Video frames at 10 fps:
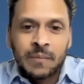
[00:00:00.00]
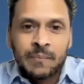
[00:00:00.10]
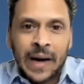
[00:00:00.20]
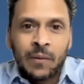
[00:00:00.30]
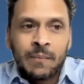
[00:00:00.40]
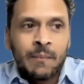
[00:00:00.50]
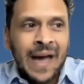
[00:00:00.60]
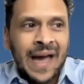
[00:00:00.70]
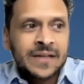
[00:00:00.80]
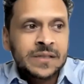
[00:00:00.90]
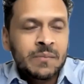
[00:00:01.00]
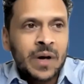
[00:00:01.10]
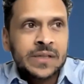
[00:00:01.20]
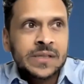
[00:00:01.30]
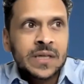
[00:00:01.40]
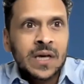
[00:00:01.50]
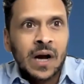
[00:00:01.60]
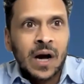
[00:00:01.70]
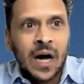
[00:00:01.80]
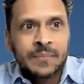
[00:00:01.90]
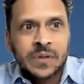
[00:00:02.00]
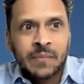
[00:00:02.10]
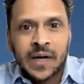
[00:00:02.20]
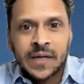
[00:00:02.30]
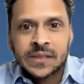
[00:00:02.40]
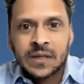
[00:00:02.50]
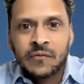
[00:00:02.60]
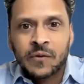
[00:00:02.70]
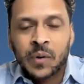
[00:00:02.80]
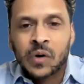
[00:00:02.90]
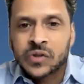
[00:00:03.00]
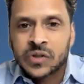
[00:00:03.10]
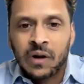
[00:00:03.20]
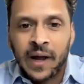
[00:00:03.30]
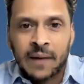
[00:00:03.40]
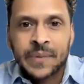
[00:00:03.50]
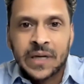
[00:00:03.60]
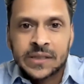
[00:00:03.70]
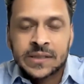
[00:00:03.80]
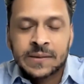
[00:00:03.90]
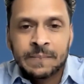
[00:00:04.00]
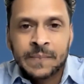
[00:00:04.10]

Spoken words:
about maximizing and optimizing for personal happiness.